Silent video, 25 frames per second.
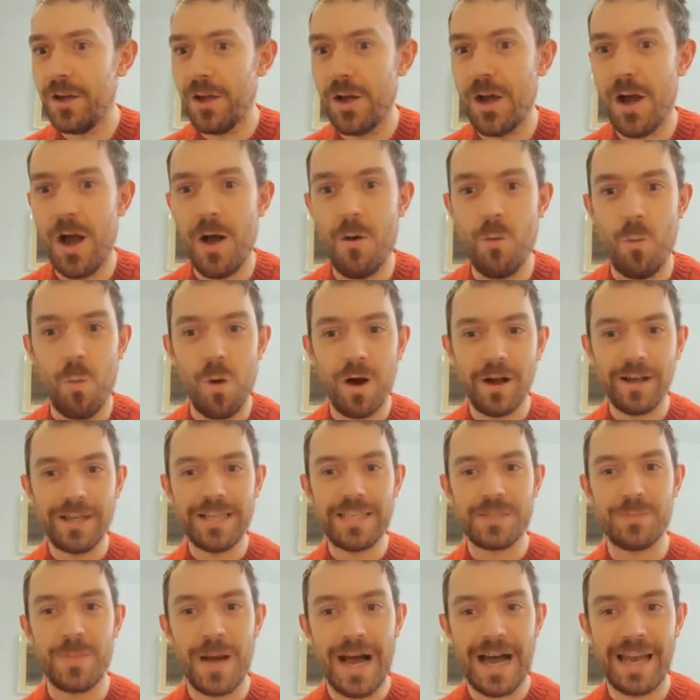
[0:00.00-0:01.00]

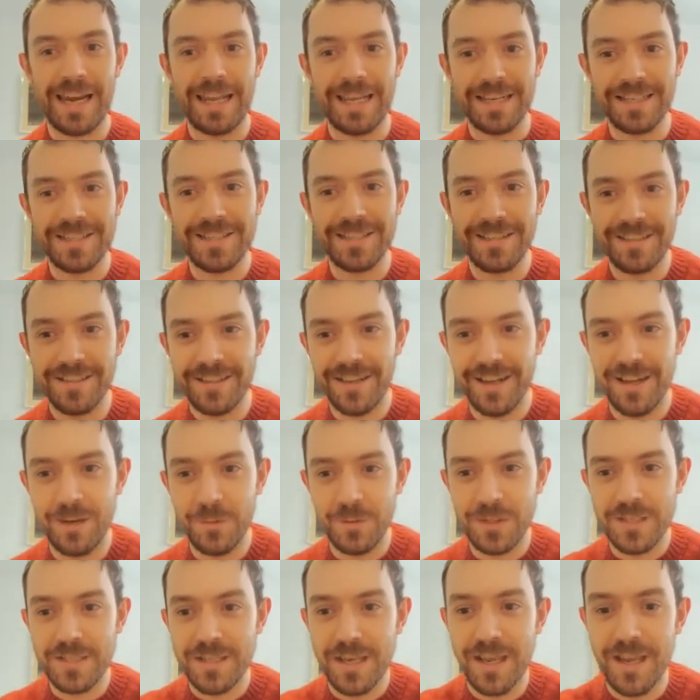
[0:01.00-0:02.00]
wide palette, I
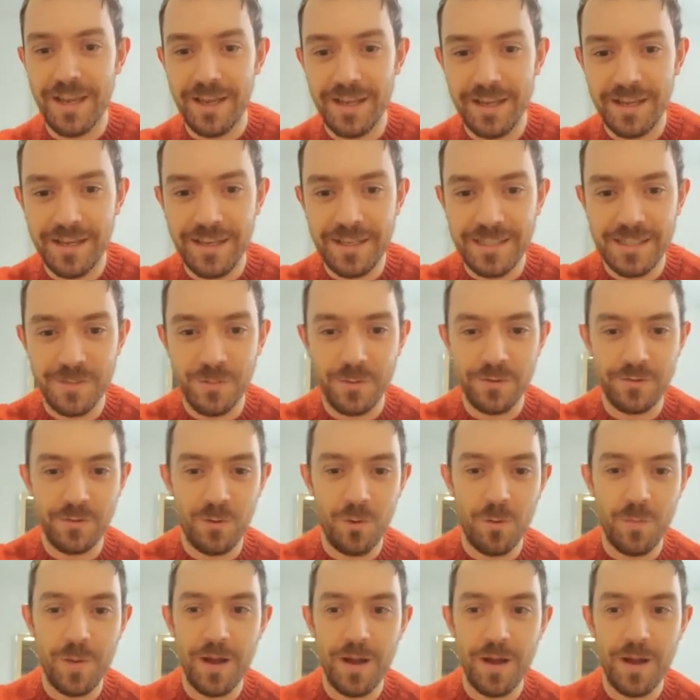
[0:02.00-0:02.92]
would say, as a performer.